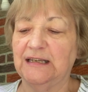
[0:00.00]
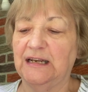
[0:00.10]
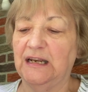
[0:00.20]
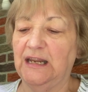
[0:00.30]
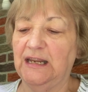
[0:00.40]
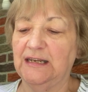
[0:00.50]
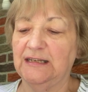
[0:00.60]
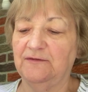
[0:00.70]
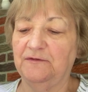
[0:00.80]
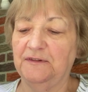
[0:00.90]
and it
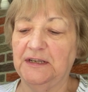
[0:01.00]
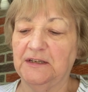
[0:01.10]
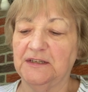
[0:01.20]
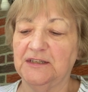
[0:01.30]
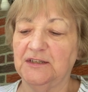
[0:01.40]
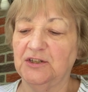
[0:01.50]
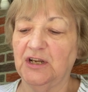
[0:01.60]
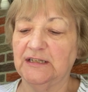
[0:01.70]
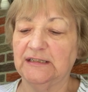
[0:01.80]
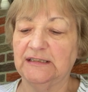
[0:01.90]
feels
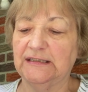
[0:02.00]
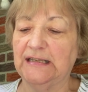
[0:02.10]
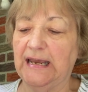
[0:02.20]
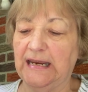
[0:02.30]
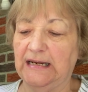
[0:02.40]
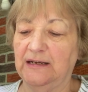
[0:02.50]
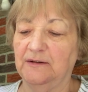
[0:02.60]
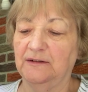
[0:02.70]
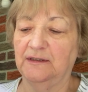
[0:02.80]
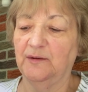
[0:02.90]
just like
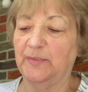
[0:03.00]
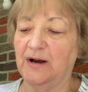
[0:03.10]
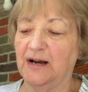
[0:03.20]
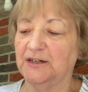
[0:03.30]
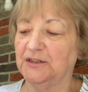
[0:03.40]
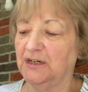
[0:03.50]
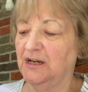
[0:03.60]
the Posh.